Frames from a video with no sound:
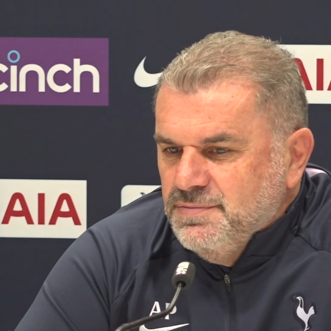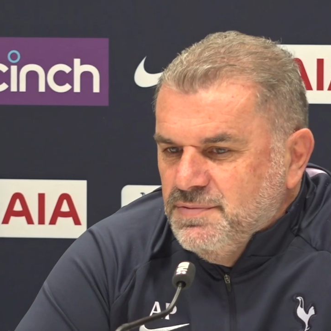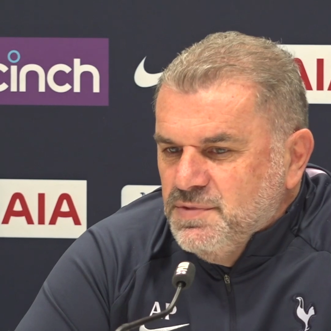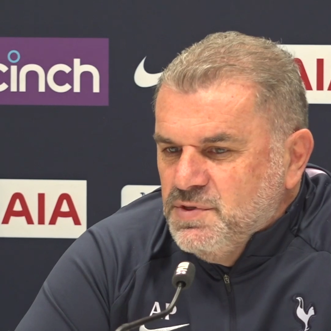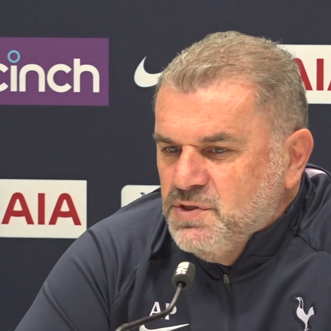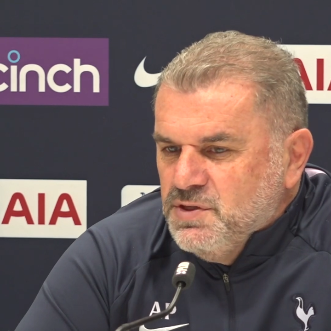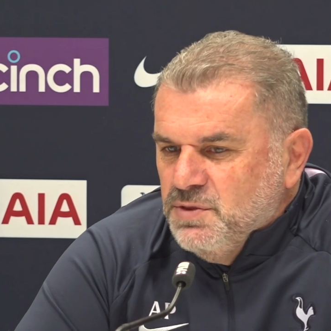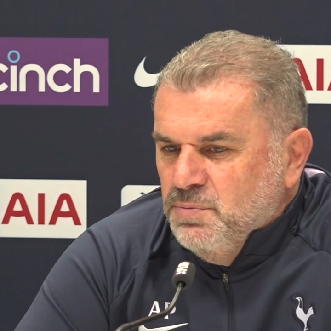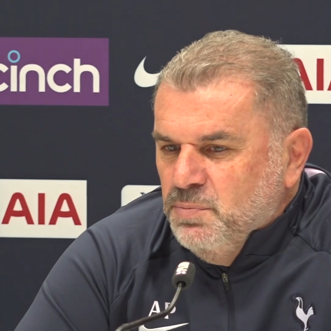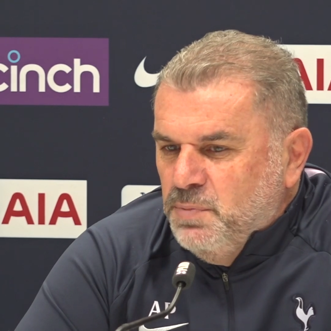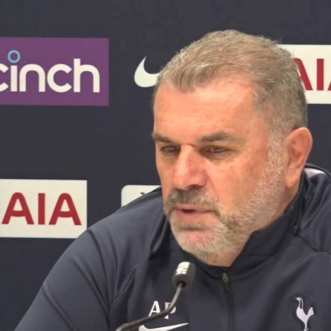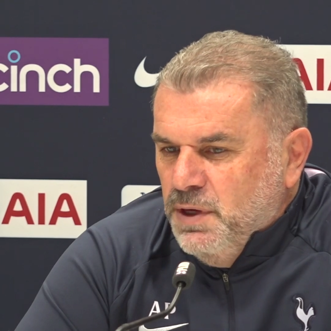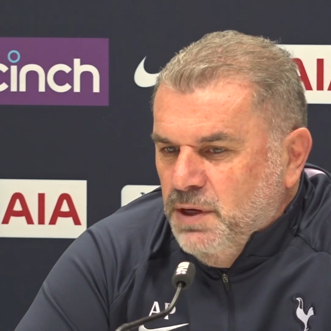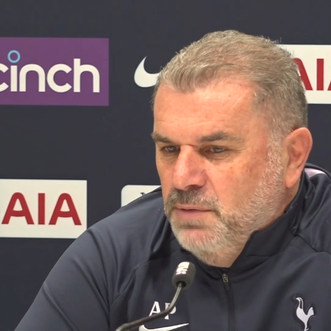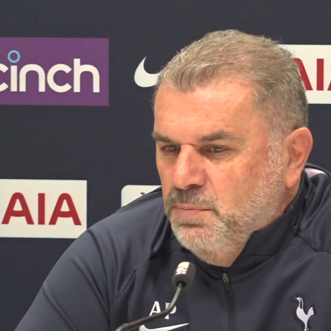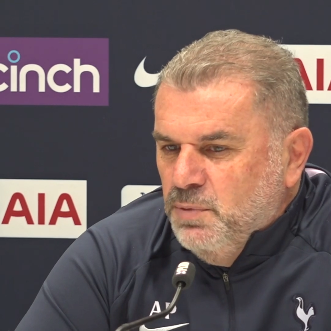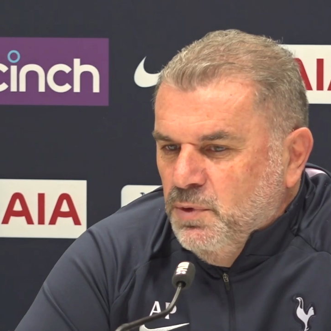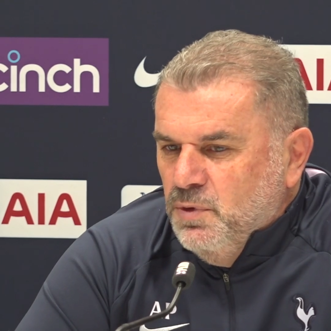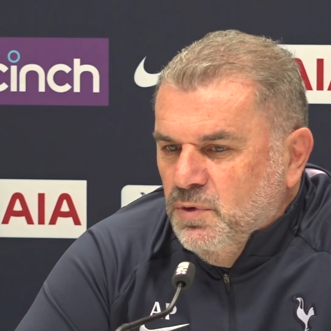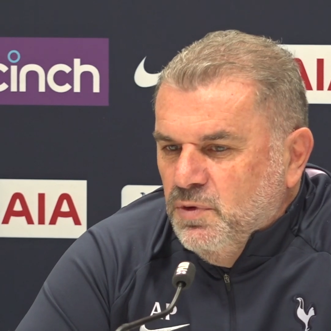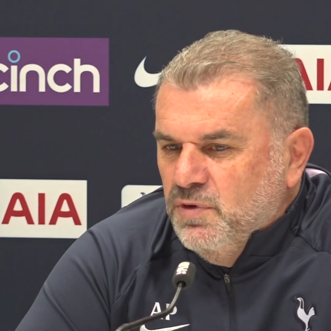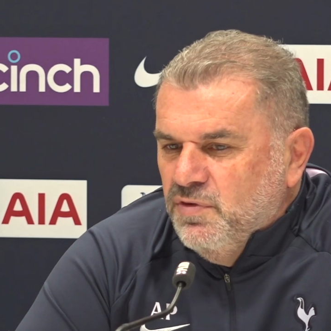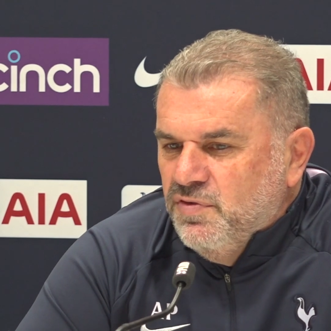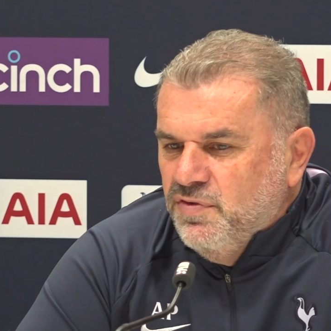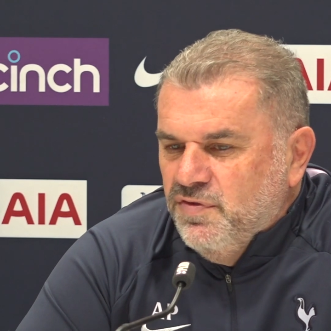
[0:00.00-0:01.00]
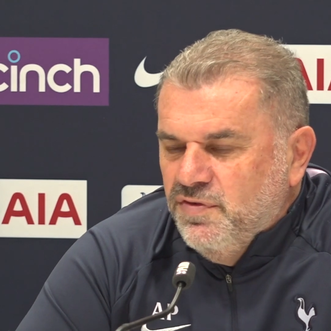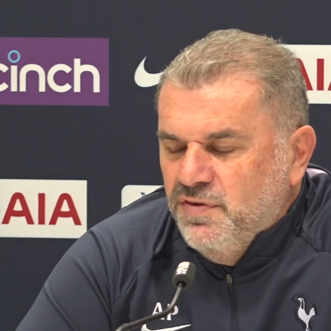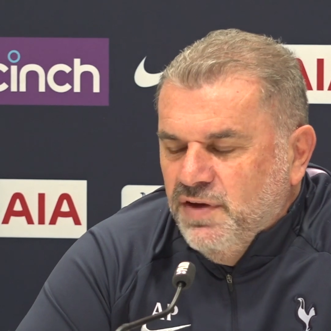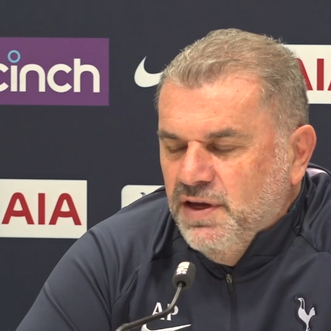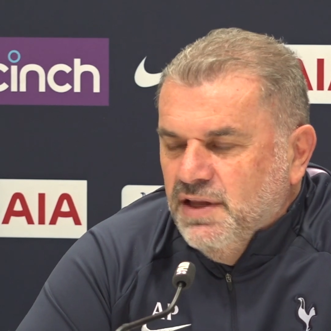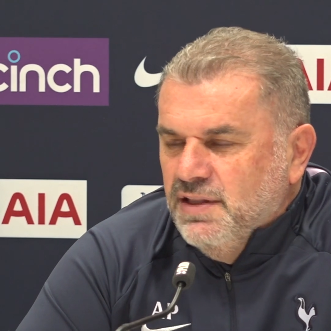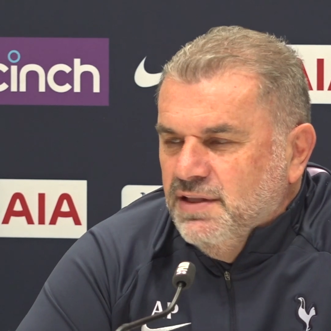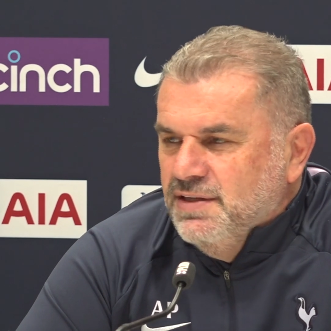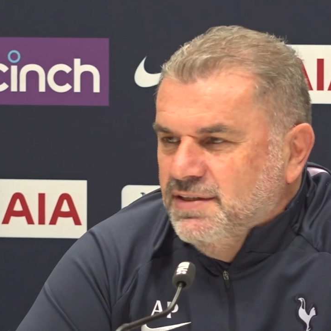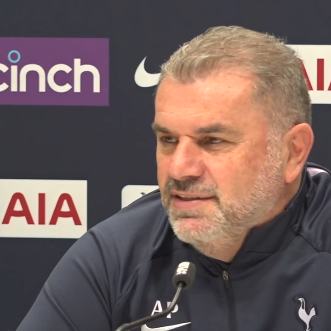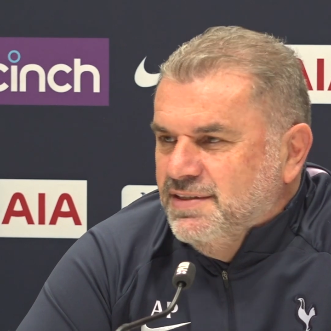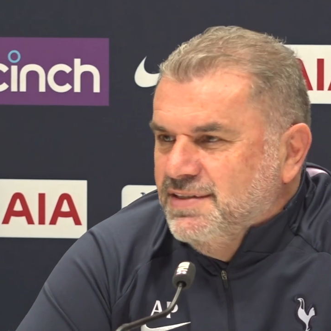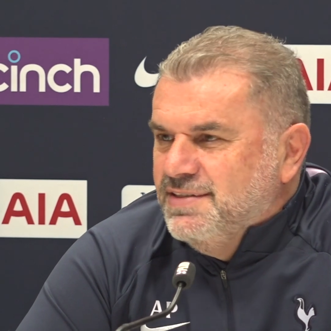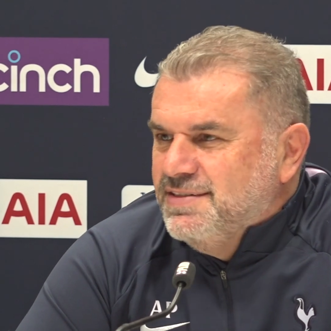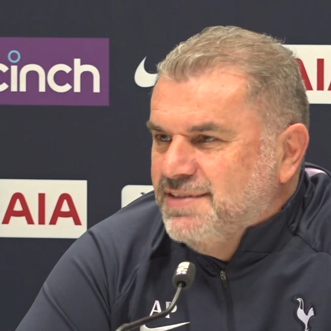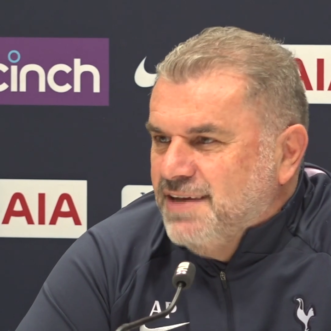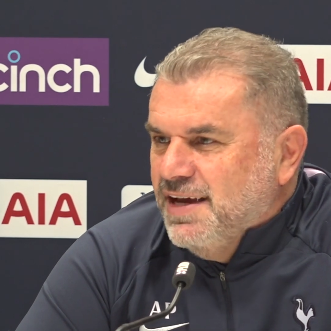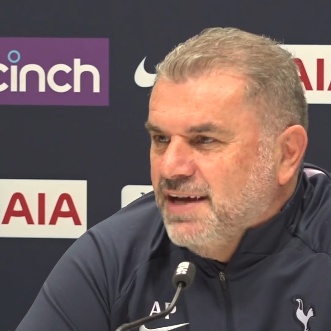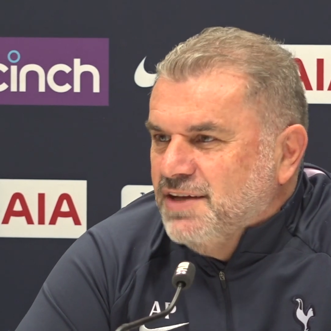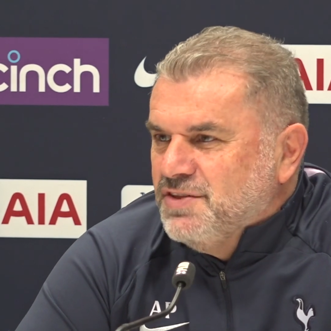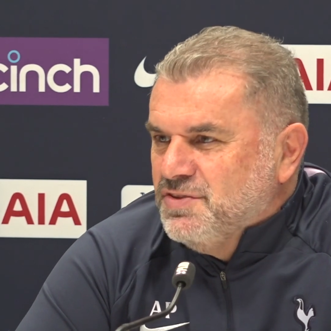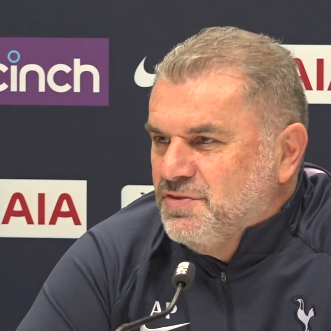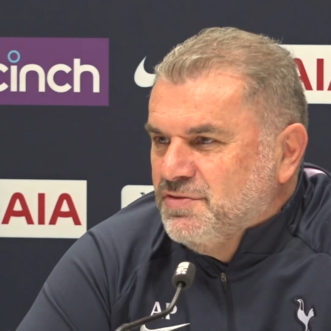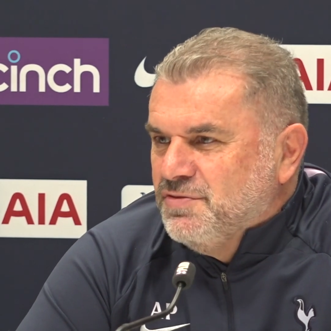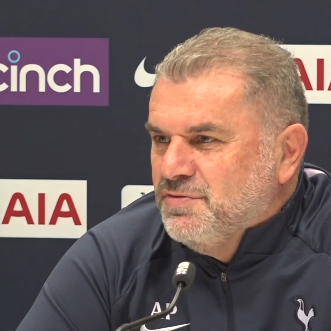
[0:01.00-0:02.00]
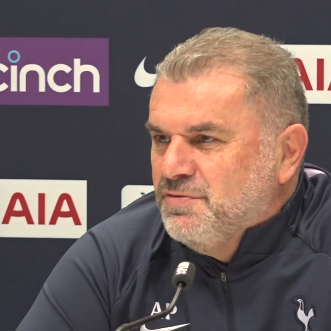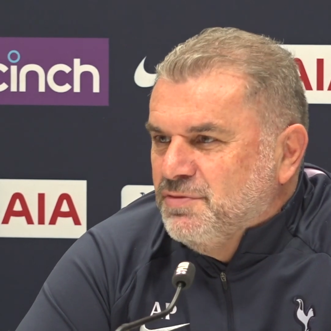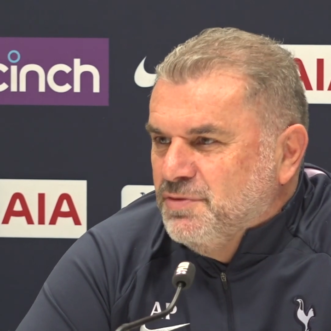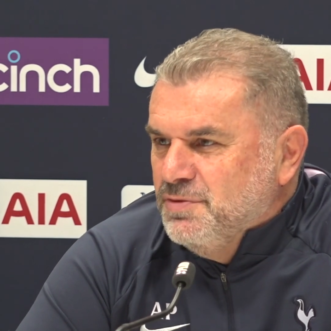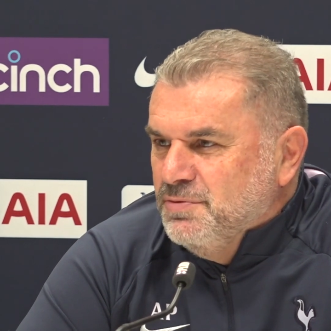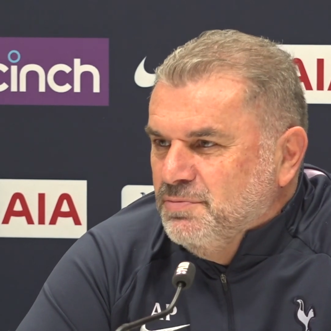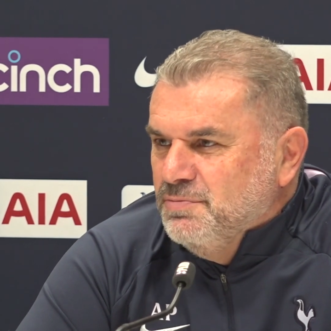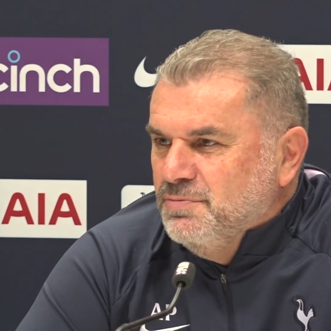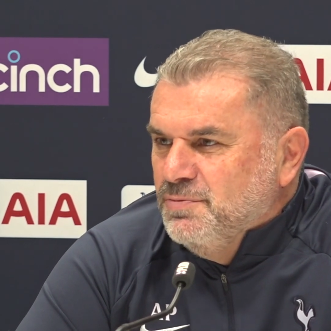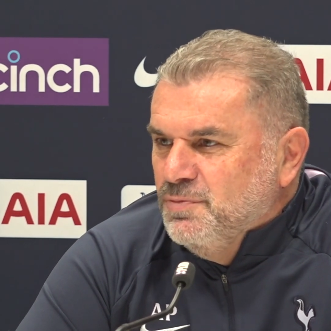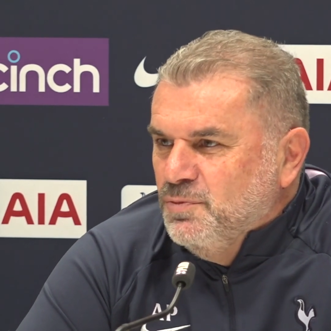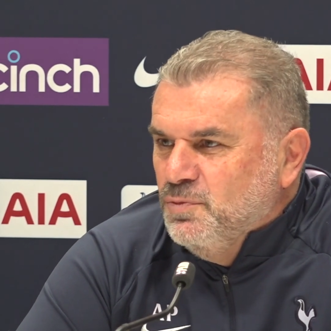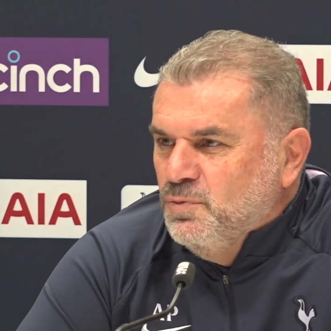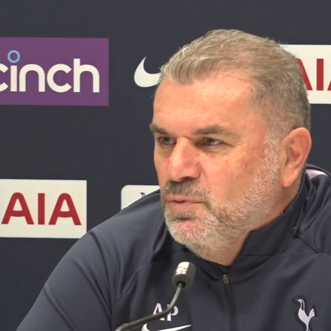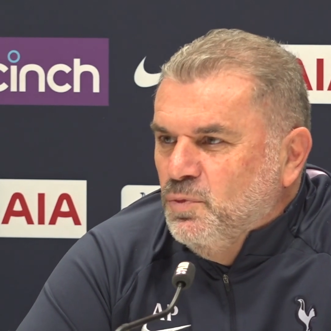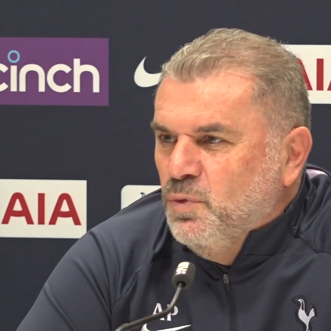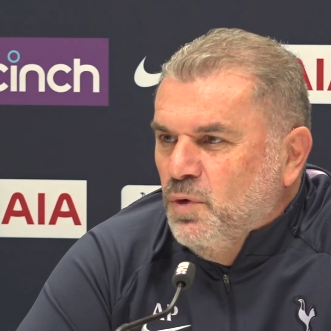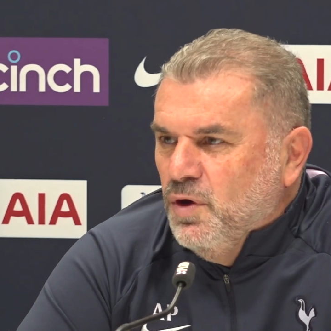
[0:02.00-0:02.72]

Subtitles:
some people who are fairly detached from